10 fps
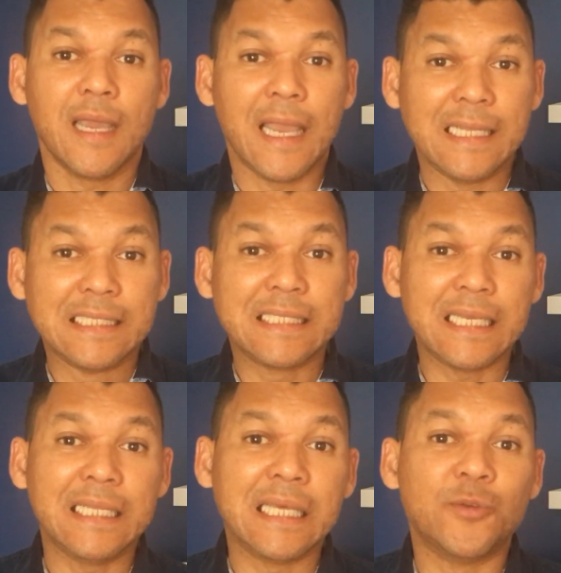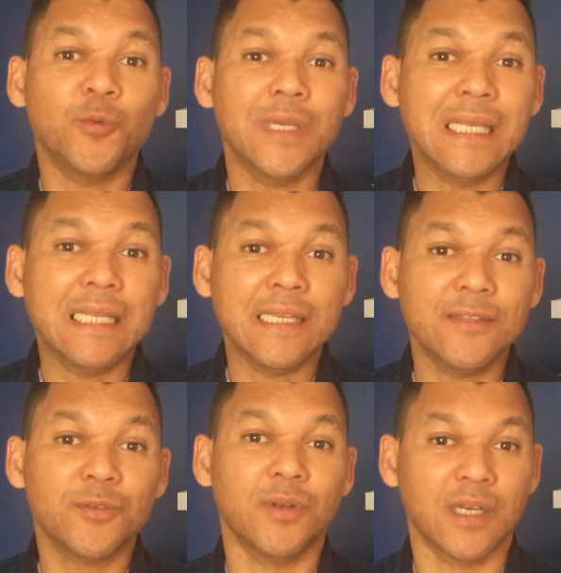and said that we need
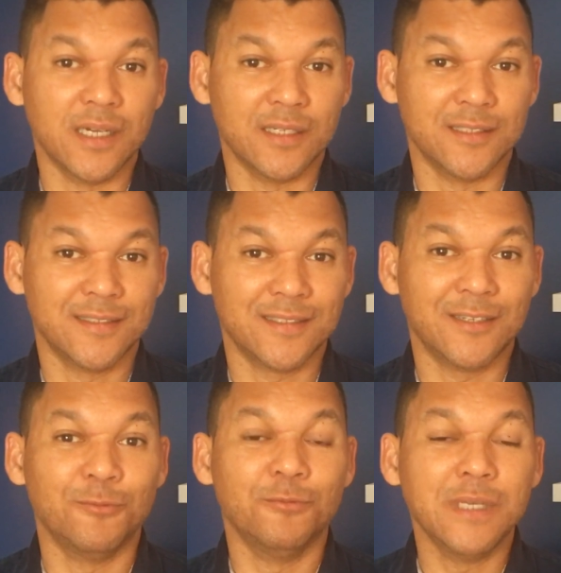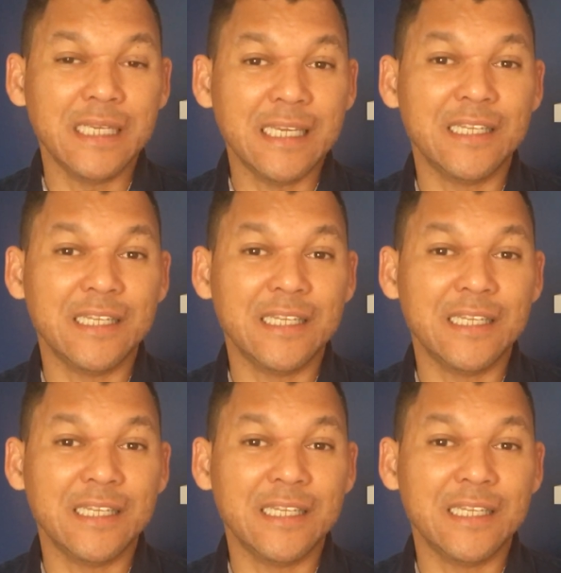to learn, that we